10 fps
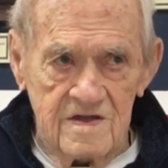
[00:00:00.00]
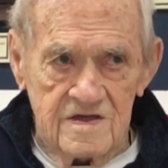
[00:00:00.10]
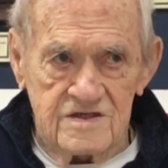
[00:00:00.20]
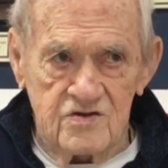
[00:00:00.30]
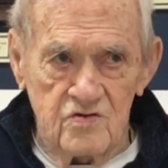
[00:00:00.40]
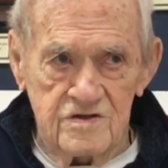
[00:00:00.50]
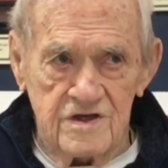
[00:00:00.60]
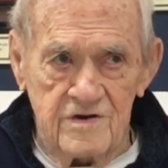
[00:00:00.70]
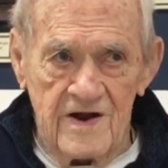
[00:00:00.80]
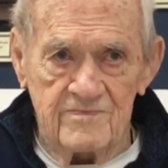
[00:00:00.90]
school
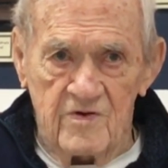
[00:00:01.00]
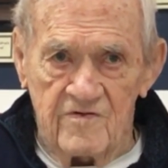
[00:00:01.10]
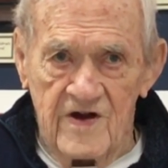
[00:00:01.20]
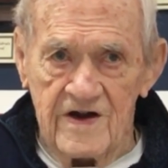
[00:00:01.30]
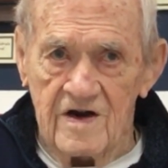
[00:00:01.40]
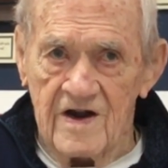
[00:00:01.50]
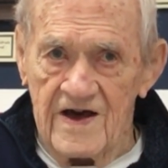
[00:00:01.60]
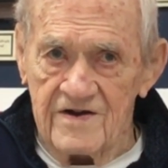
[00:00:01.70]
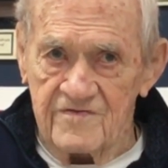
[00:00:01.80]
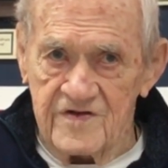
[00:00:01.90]
did not provide a
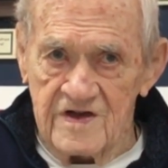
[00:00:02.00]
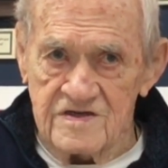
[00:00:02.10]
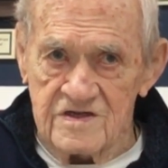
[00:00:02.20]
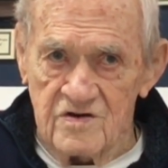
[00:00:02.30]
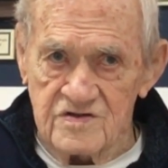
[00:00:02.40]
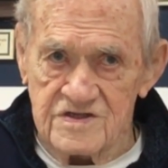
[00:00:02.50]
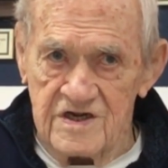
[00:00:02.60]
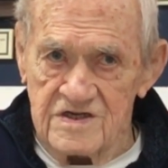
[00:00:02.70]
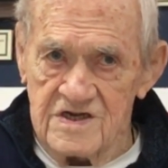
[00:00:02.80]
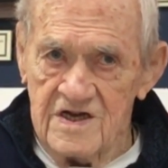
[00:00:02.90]
lot of things in those
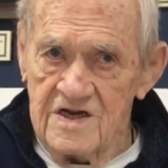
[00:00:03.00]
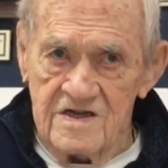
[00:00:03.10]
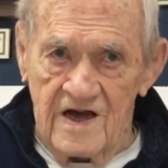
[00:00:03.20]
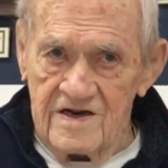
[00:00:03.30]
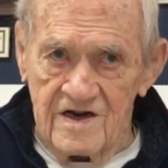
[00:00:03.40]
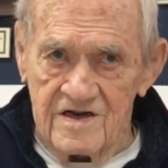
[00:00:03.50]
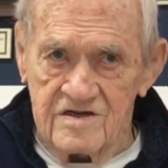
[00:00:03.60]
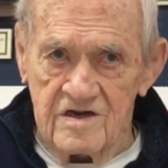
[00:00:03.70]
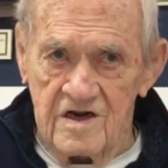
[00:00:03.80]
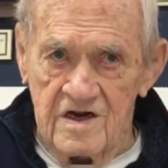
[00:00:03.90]
days. Not like
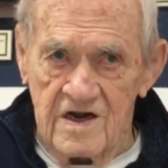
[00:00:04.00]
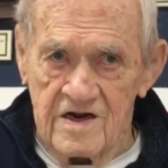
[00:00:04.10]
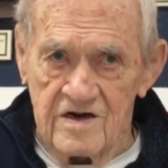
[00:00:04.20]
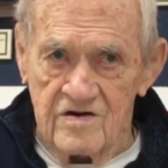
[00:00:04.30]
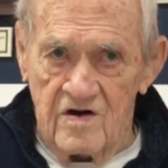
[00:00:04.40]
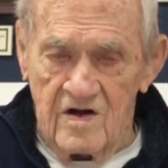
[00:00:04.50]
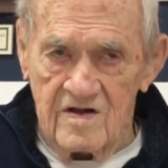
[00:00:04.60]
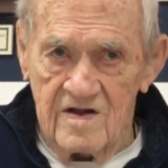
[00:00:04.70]
today, not at all.